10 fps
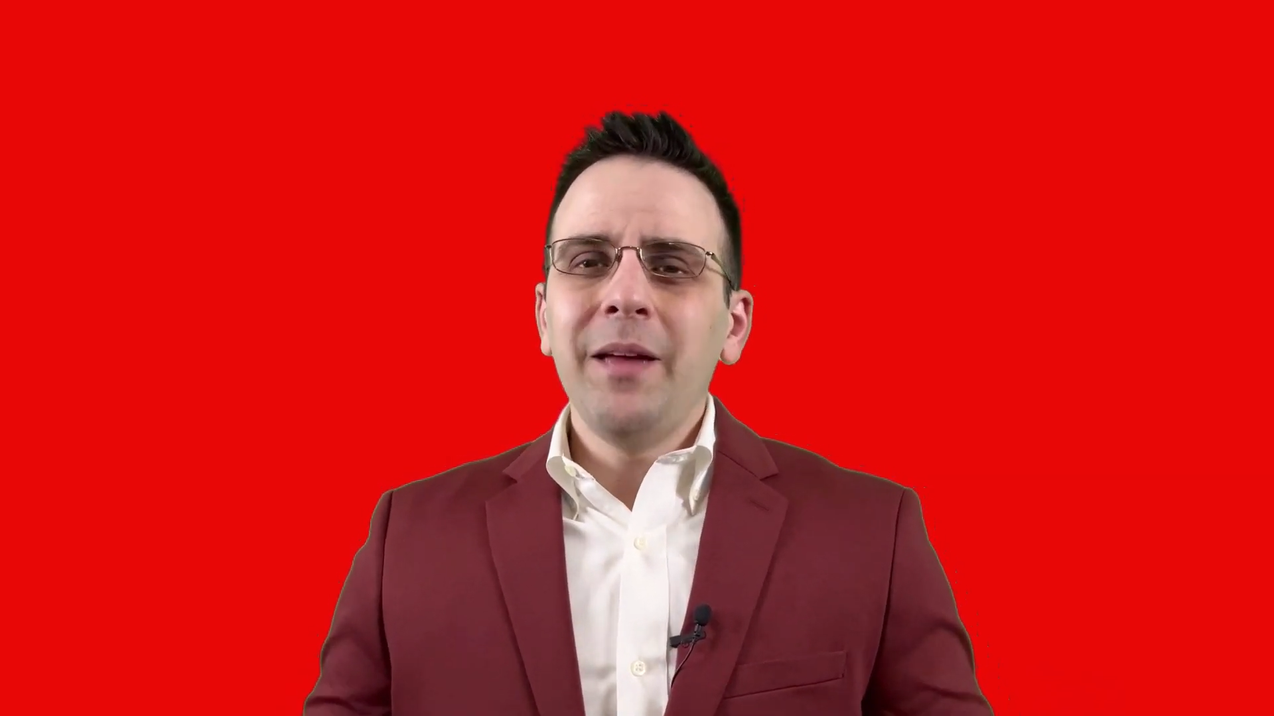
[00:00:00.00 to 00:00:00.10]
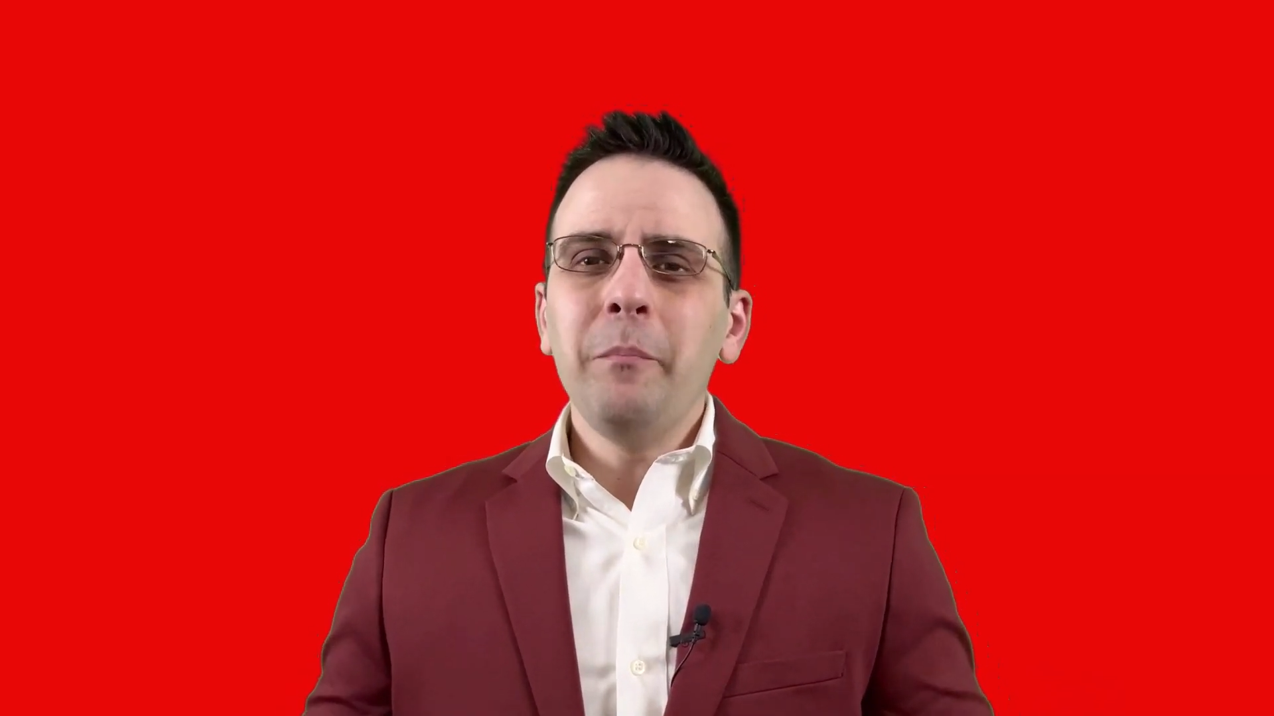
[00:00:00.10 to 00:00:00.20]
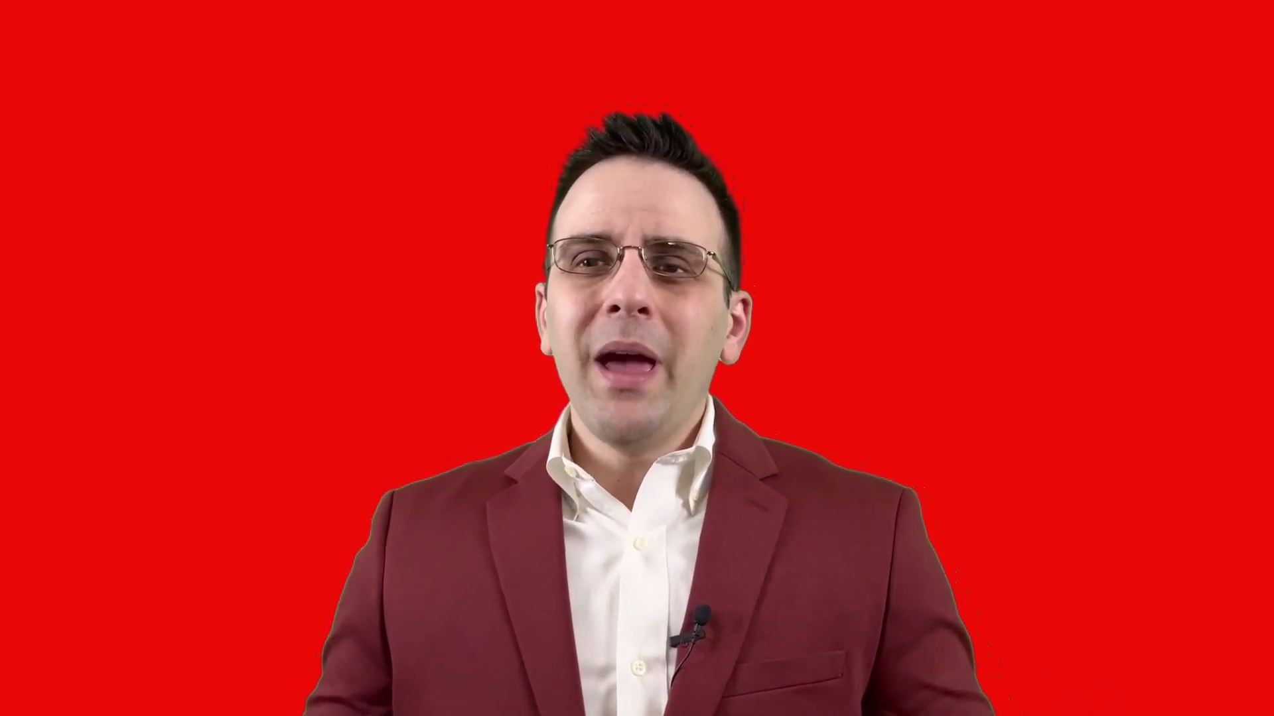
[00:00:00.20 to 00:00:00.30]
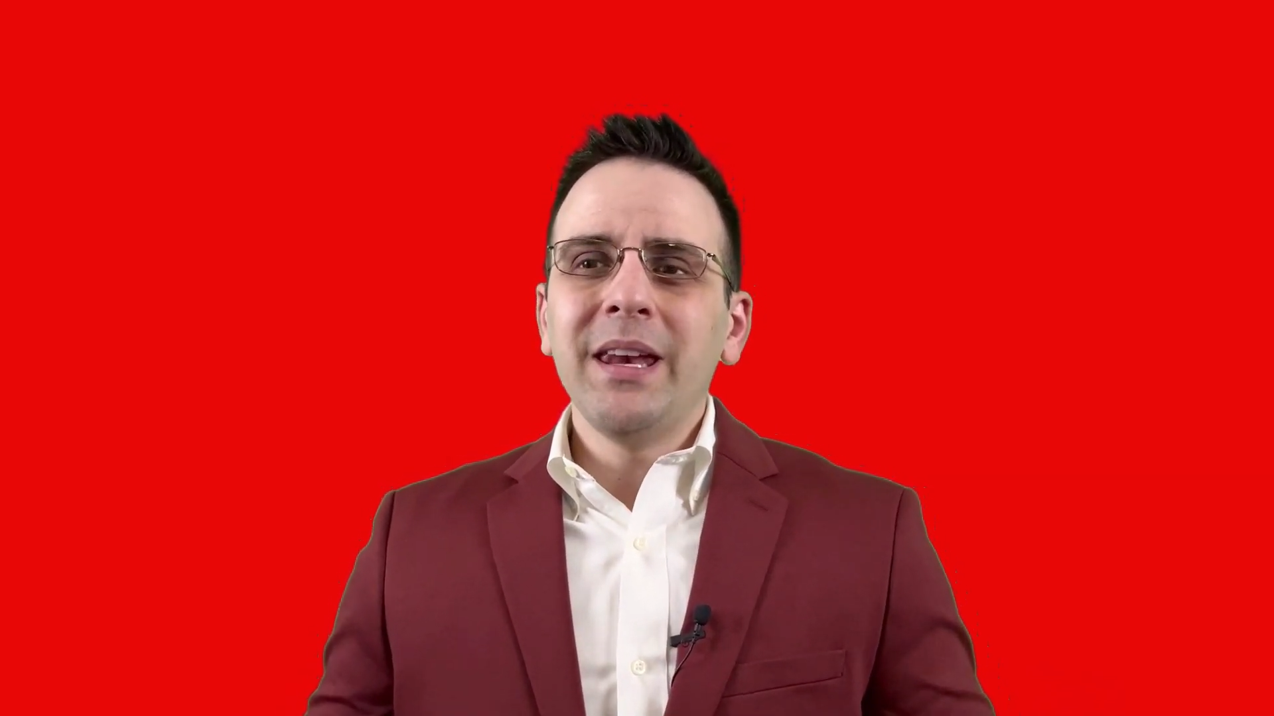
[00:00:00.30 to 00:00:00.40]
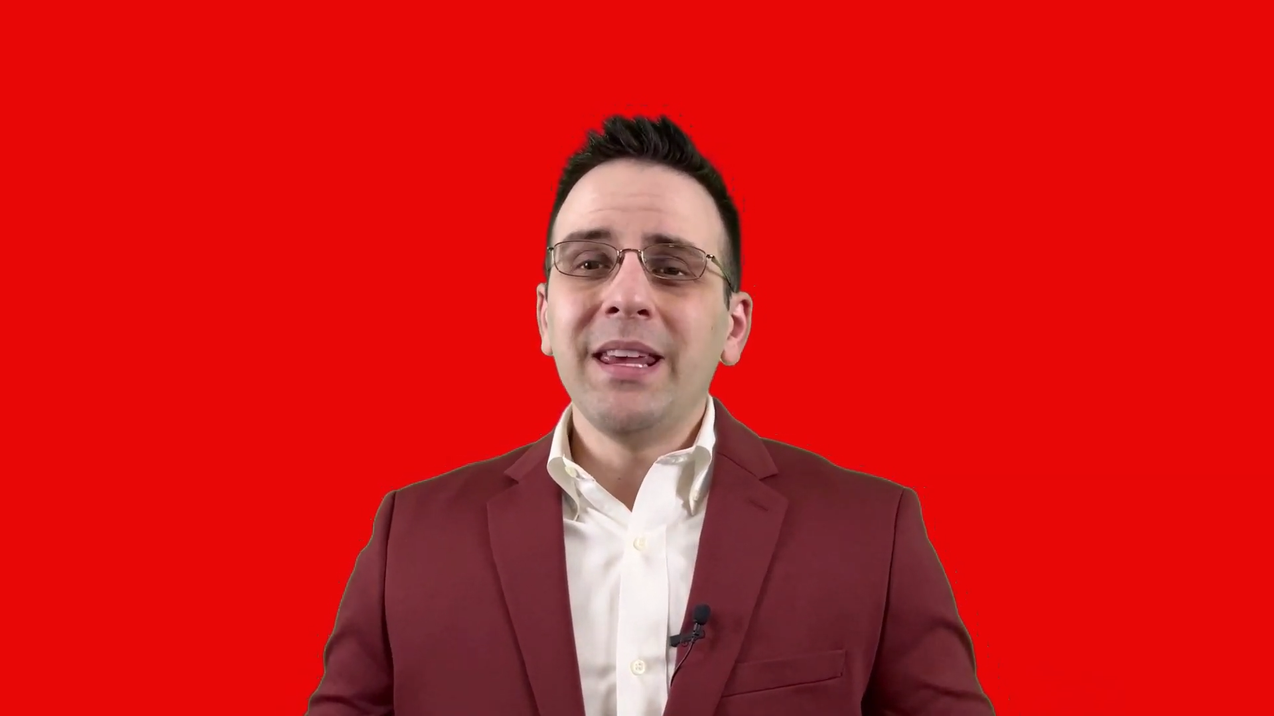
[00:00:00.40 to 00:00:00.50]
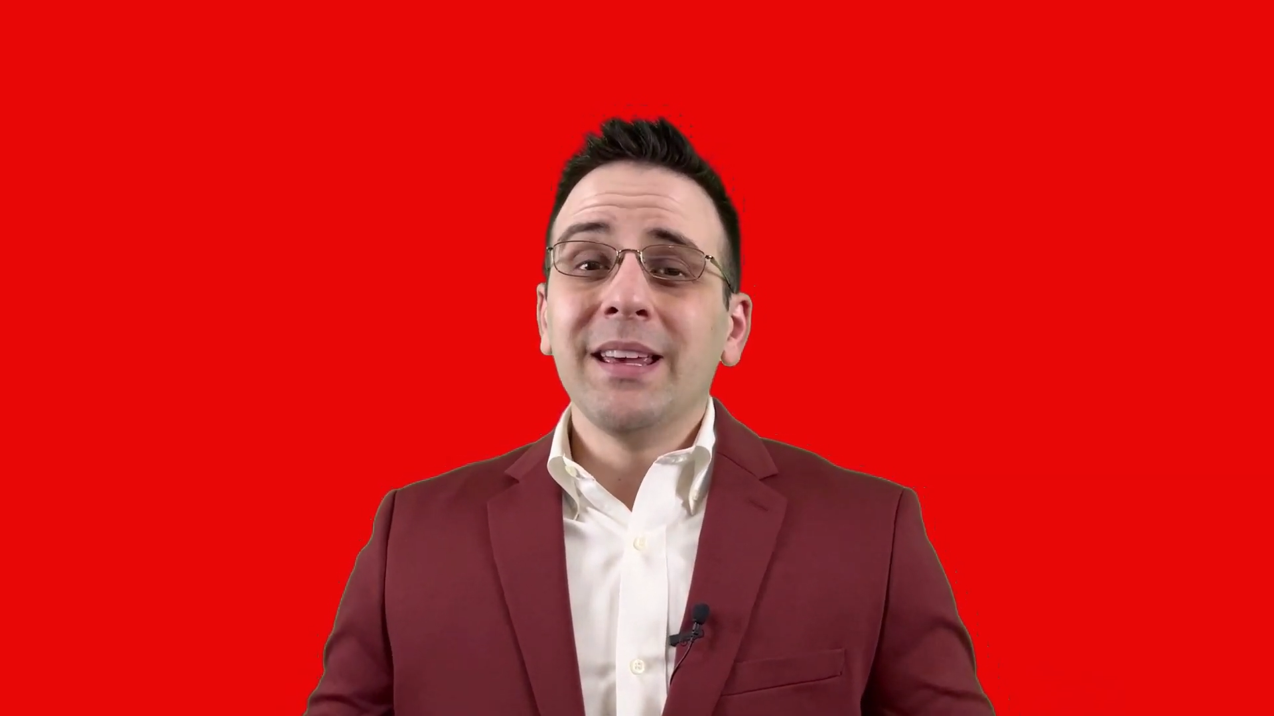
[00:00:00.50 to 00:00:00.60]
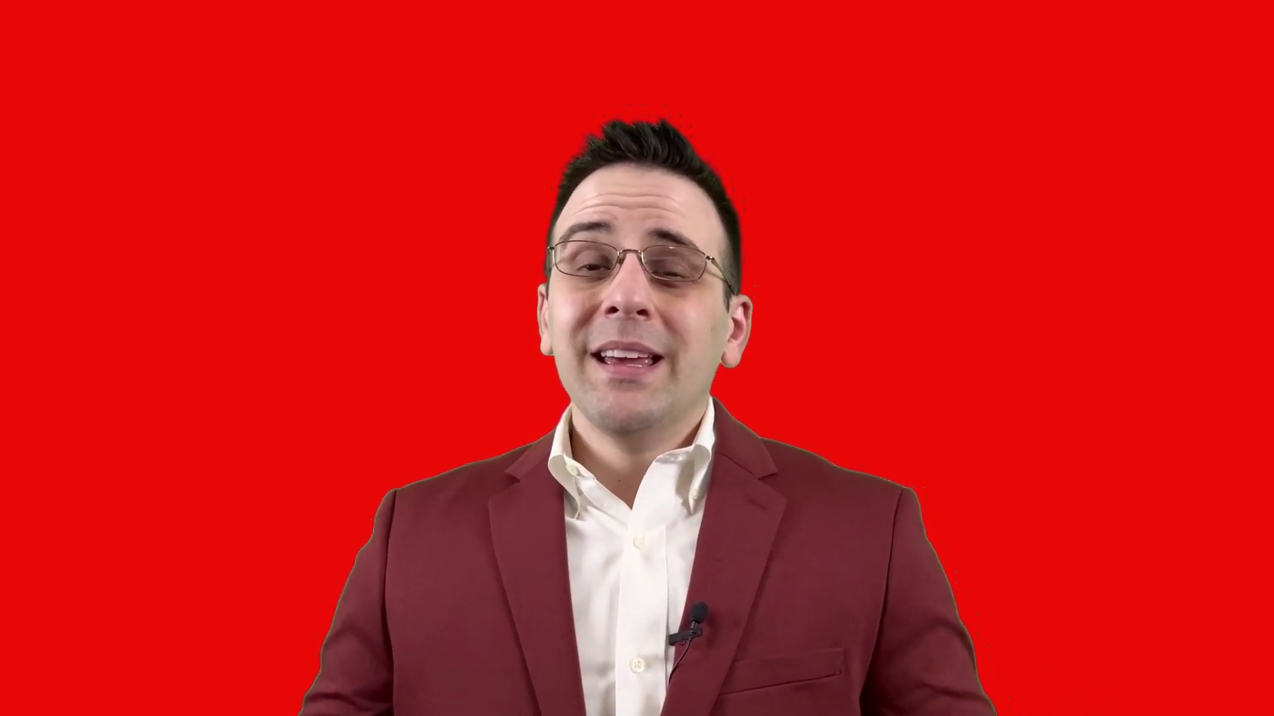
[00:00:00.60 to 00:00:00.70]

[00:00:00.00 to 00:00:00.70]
many,